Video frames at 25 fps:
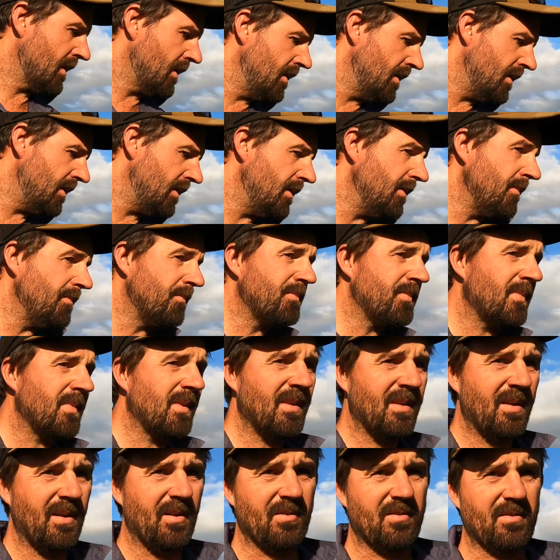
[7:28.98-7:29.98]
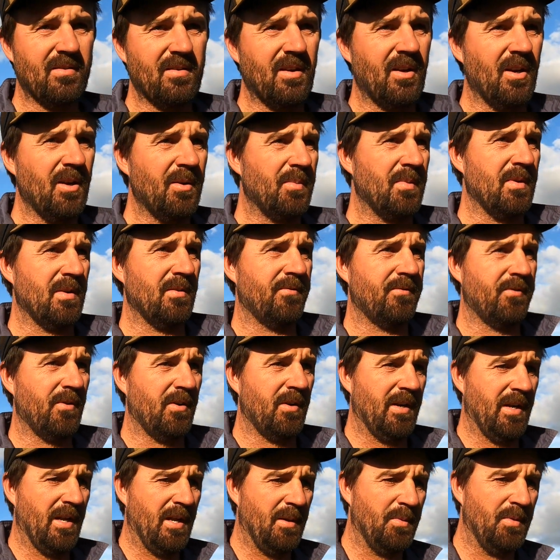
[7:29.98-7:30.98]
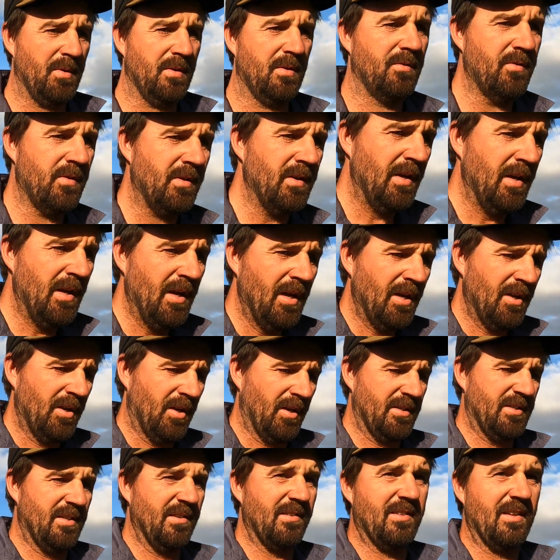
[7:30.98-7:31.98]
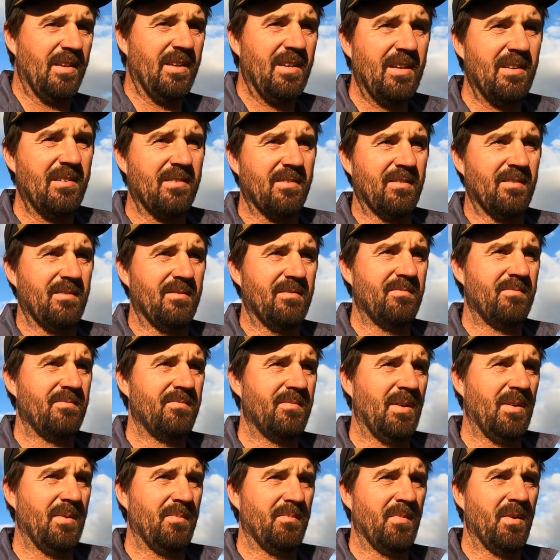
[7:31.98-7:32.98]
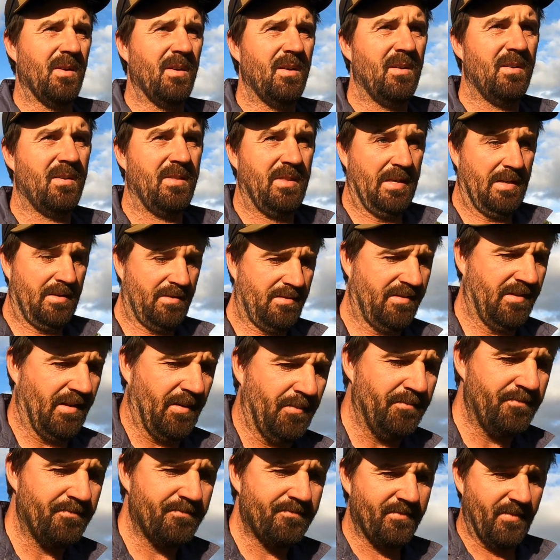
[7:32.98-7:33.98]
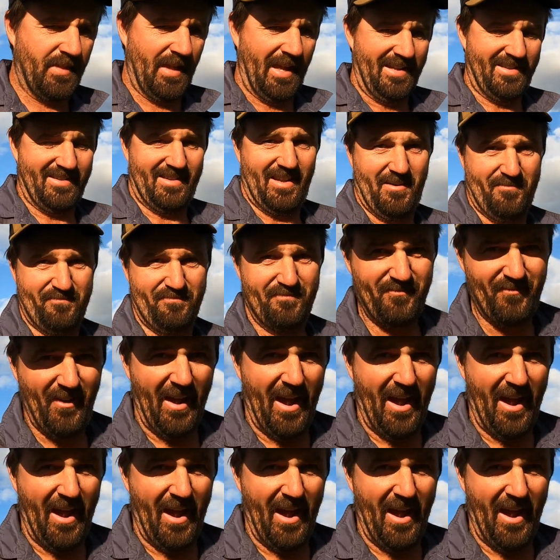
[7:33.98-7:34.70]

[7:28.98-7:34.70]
I was sort of hoping to find a heap of like disease and oh, there's some, there's some.